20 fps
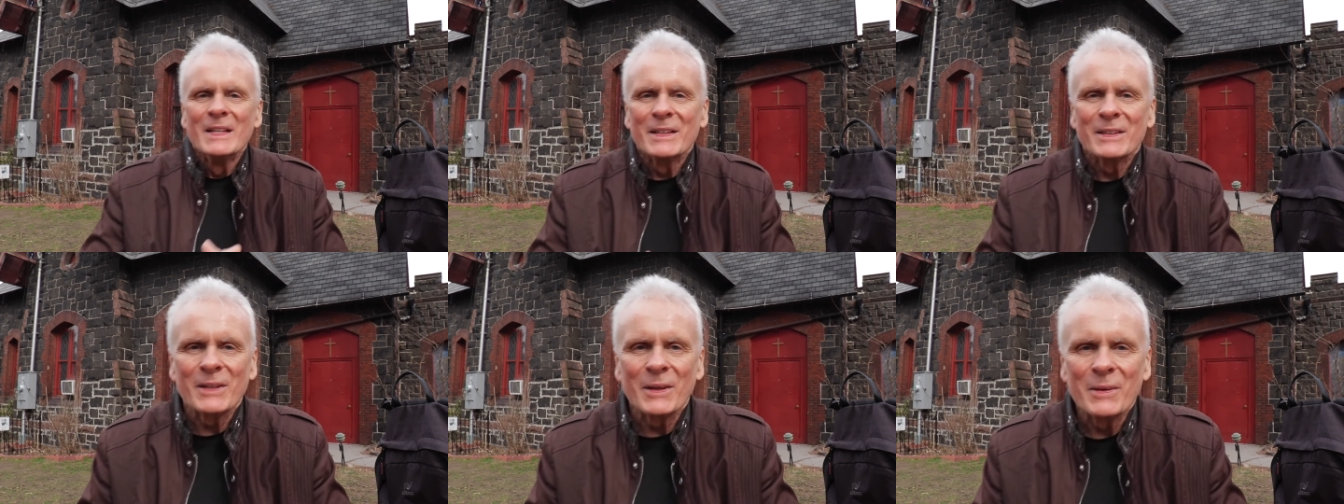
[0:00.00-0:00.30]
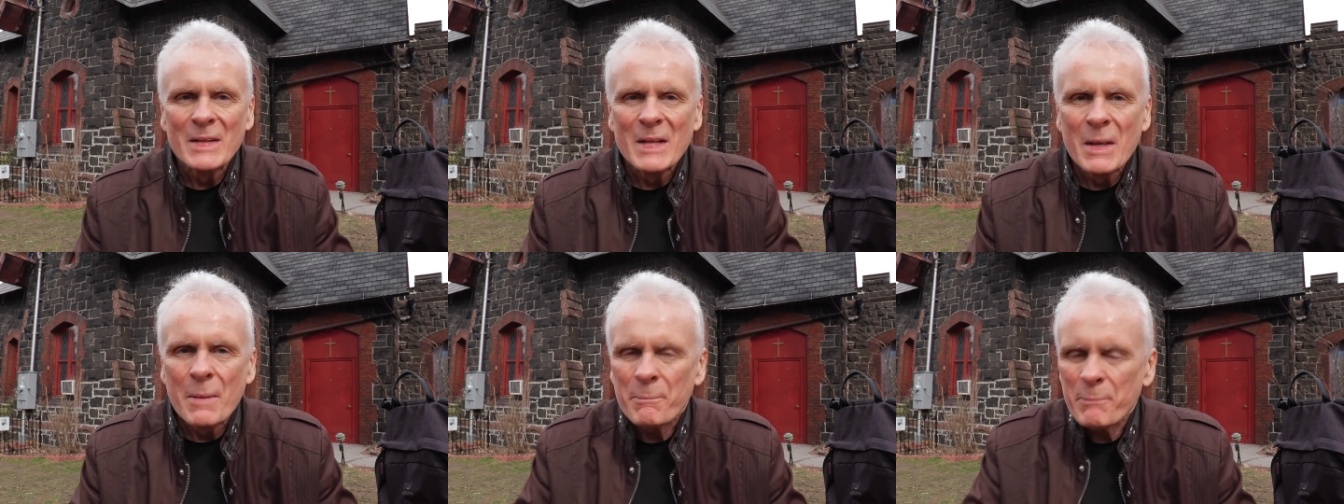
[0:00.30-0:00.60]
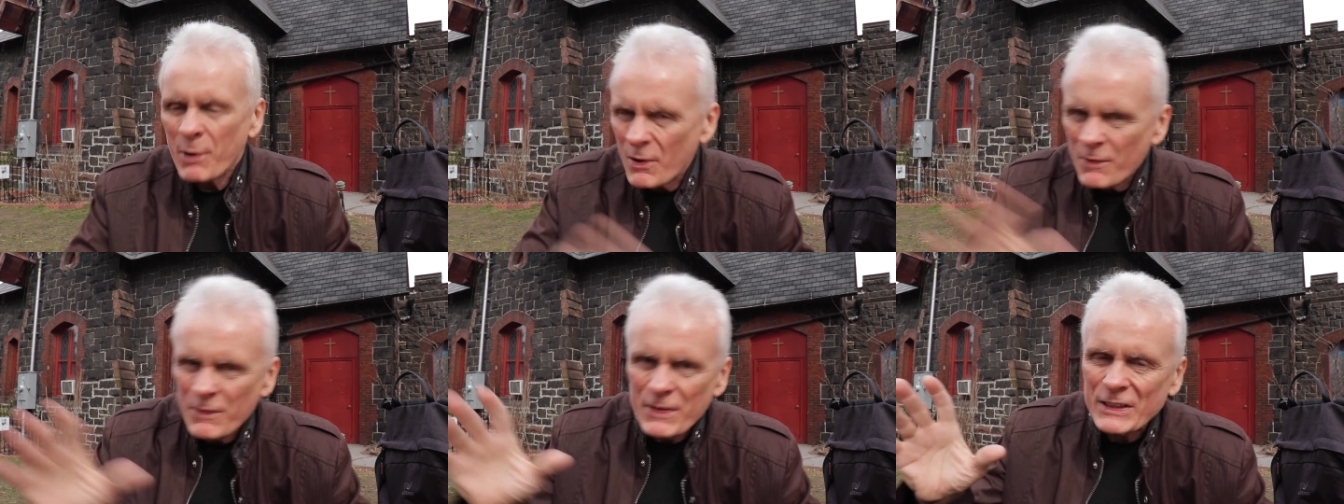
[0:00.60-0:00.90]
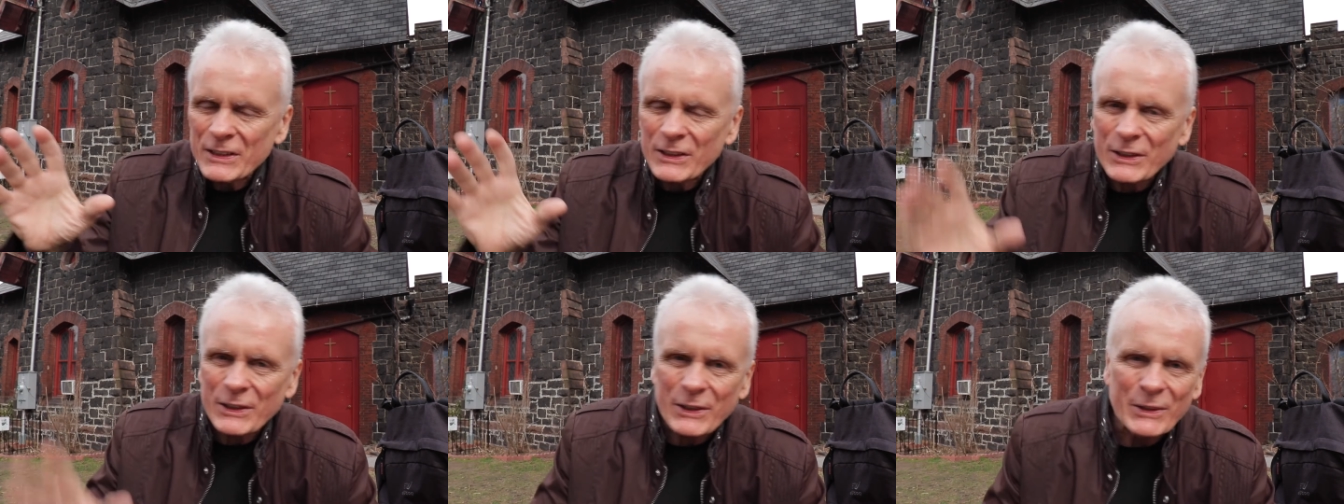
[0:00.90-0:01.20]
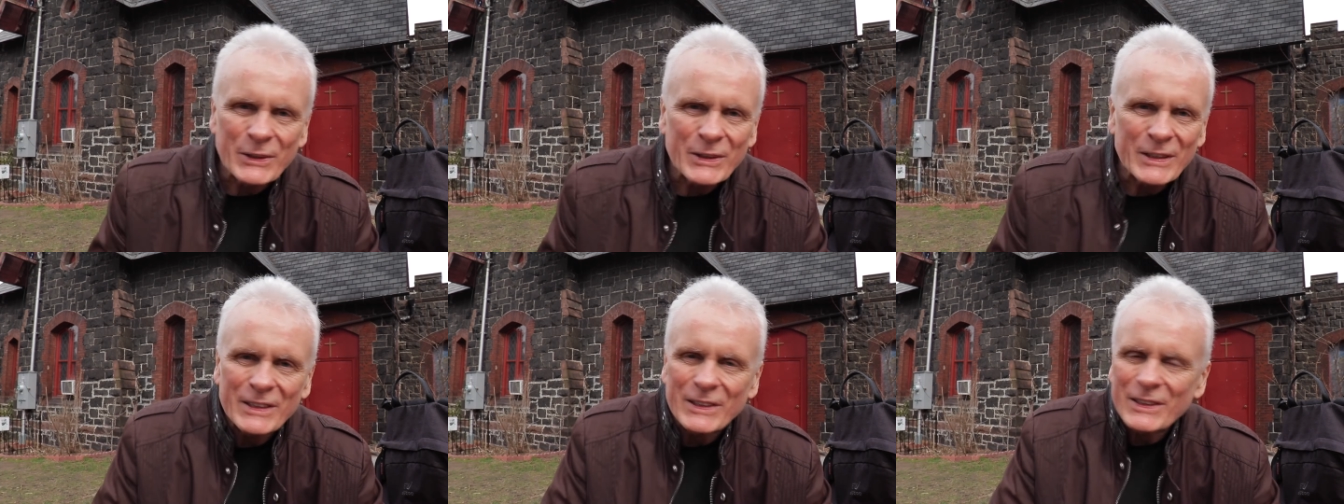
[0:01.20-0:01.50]
so perfect
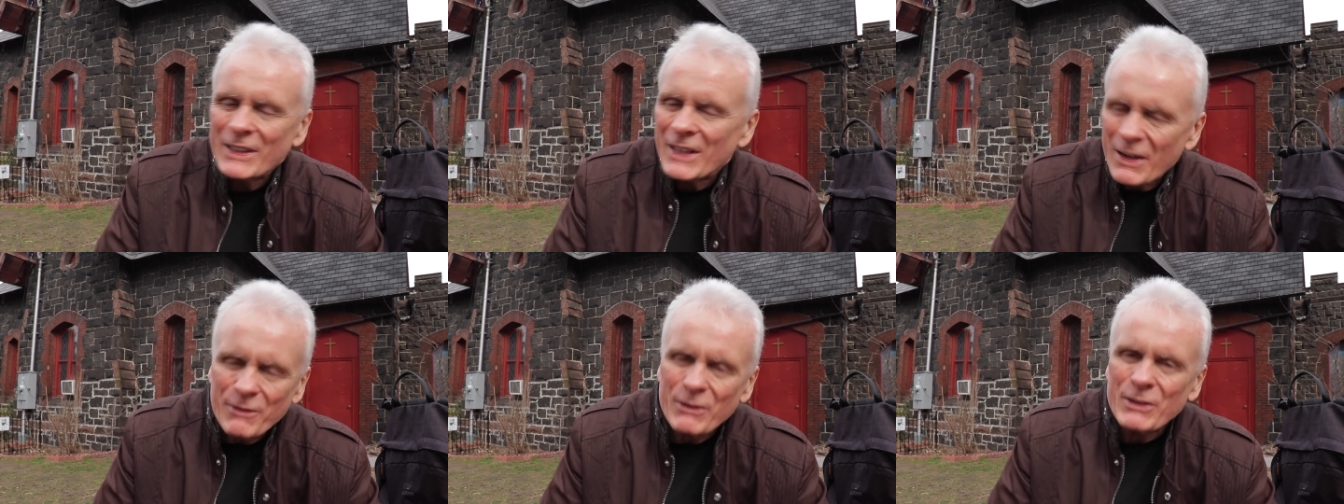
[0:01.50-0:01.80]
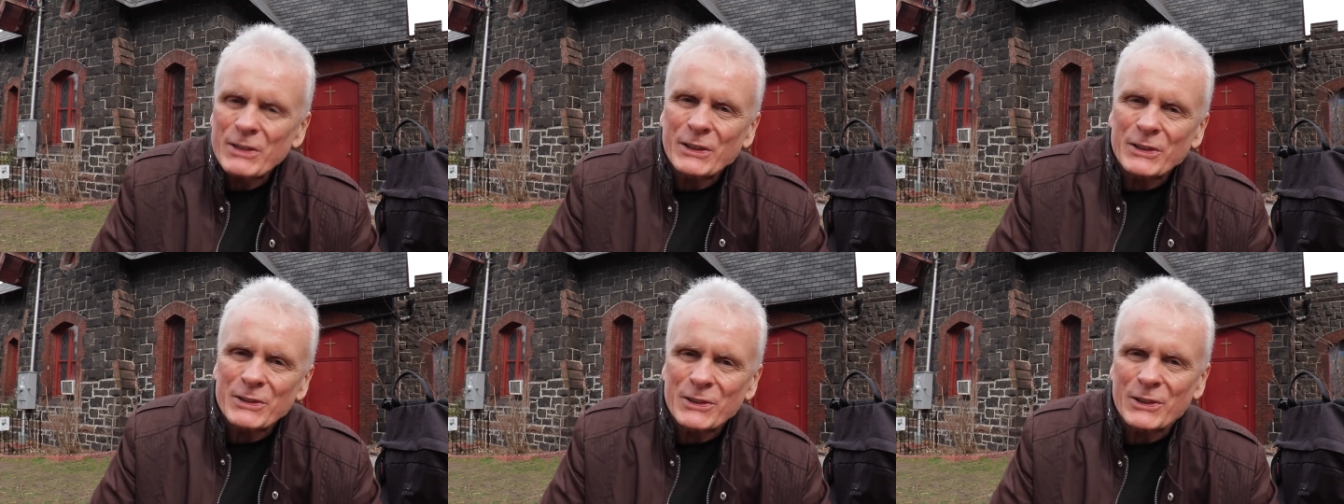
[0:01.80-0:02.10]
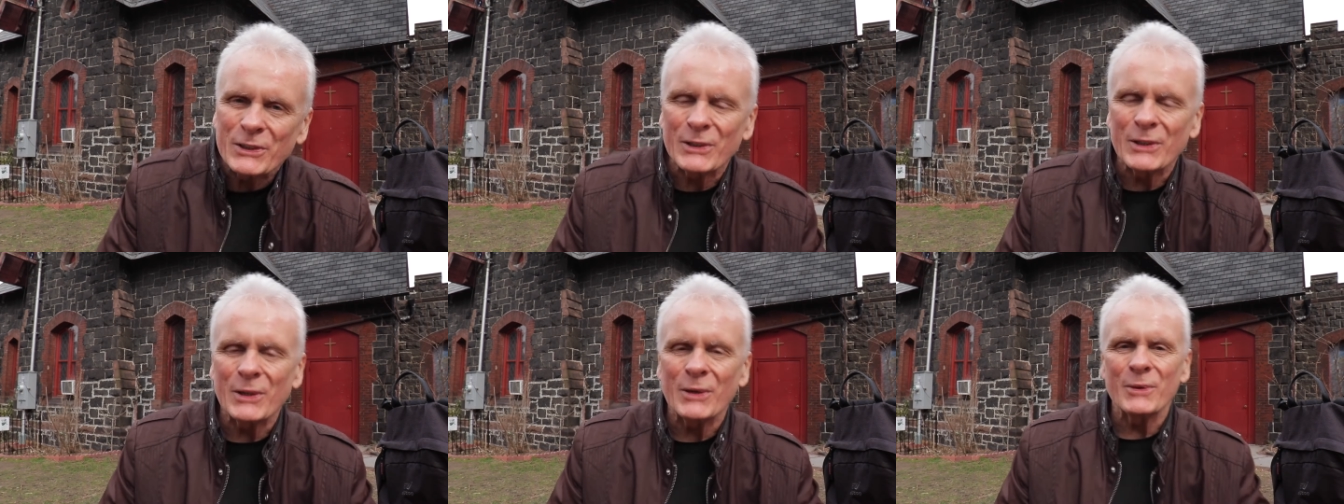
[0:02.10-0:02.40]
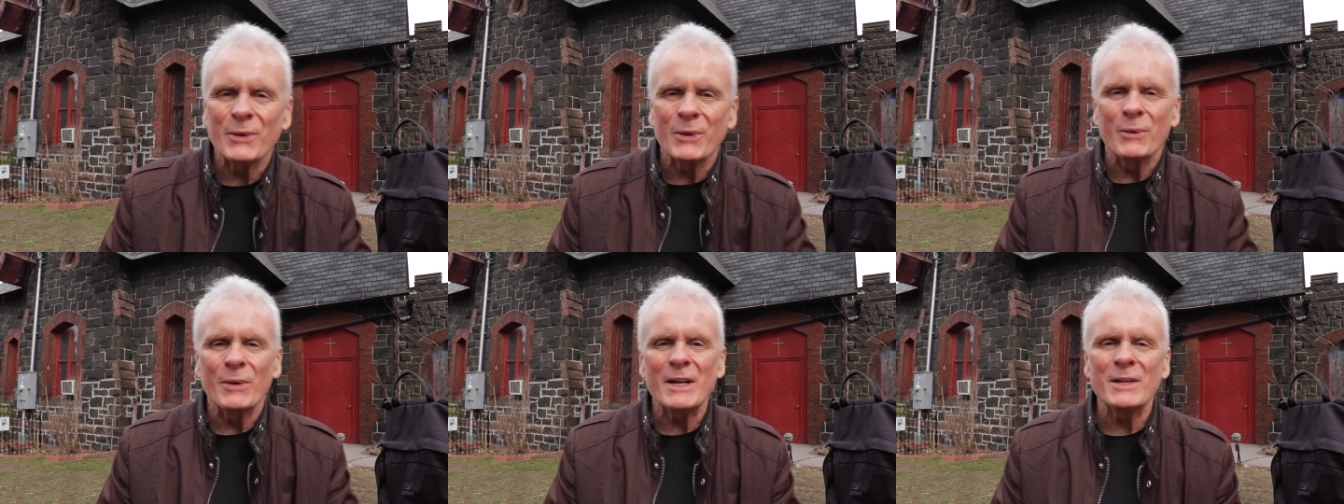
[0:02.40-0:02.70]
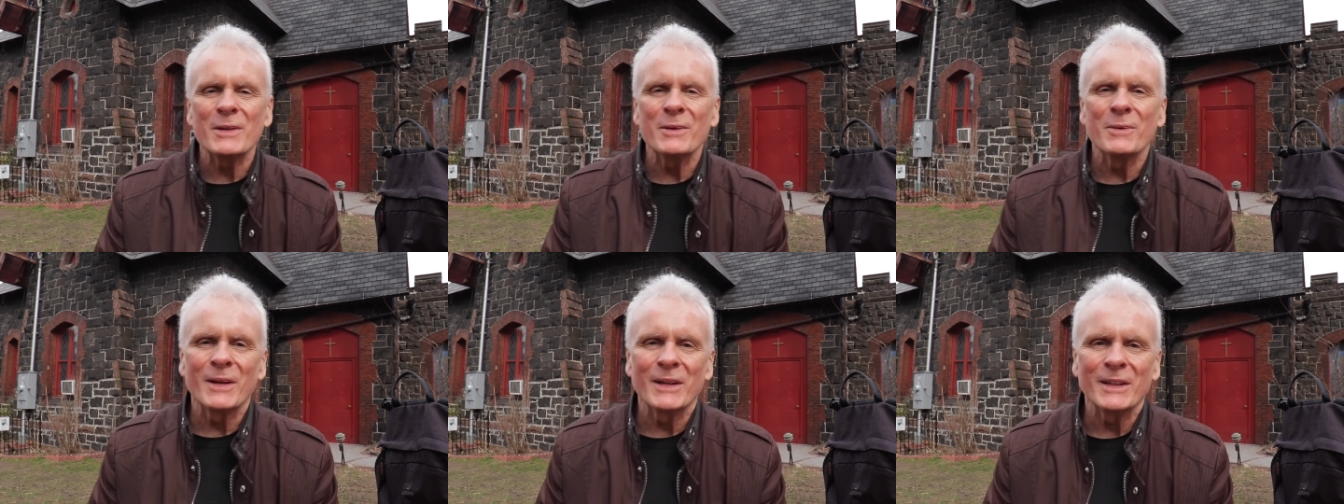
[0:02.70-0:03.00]
security that everything is going to go the way
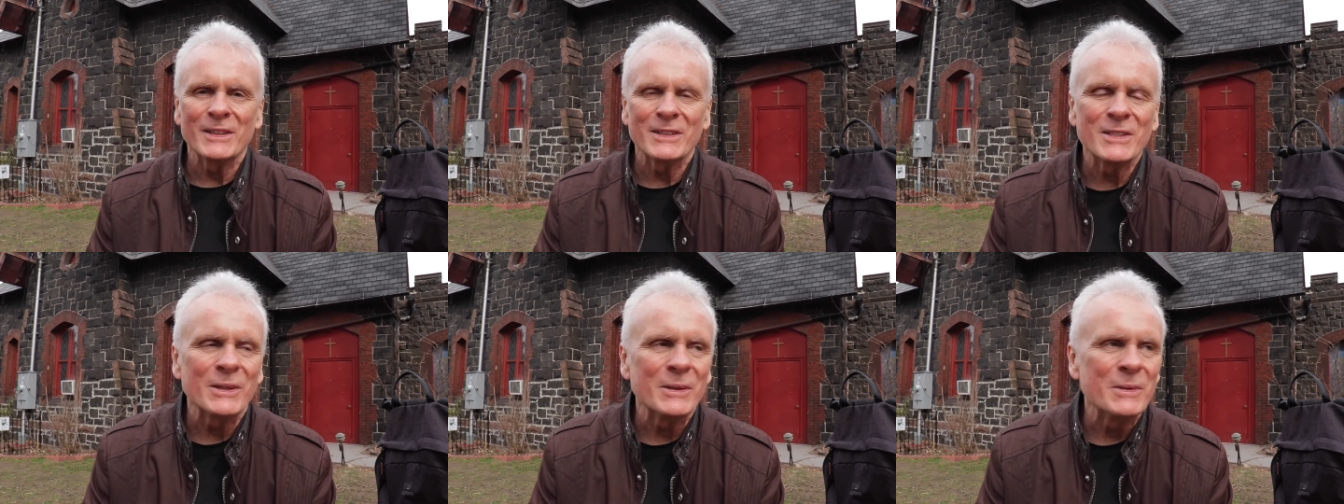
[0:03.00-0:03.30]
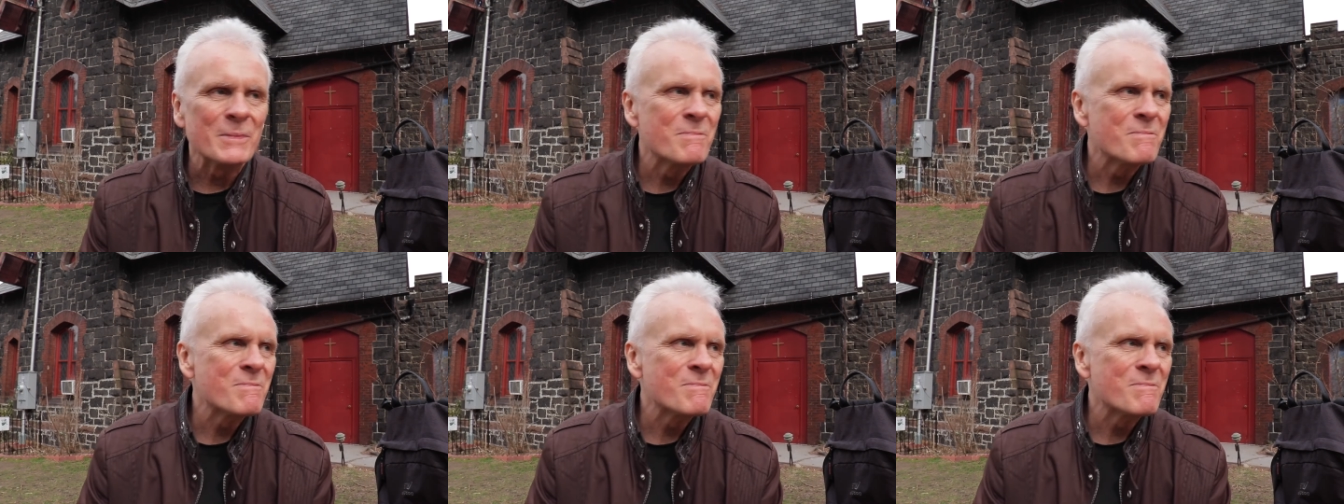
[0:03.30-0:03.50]
you want it to.